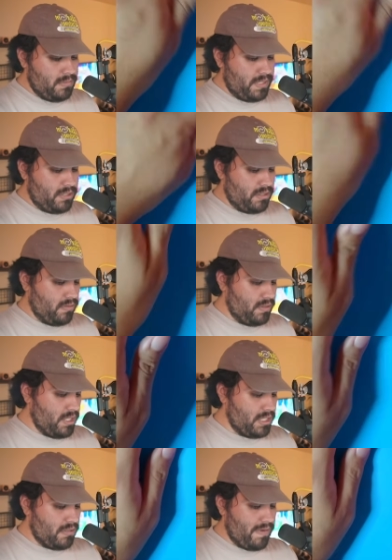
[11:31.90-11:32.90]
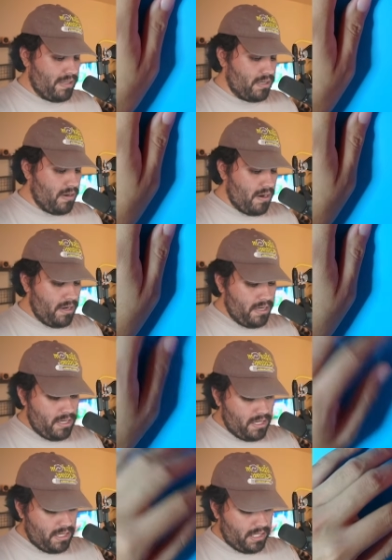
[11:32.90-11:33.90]
make sure there's no dust around the card.
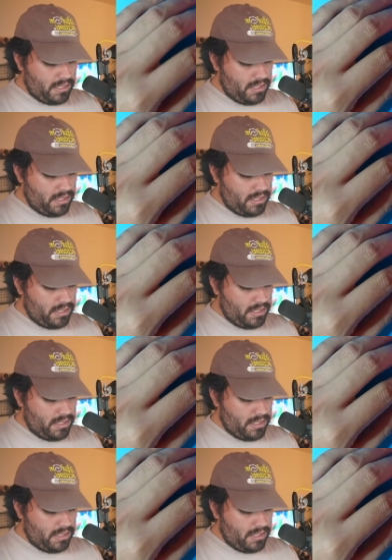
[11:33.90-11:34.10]
I like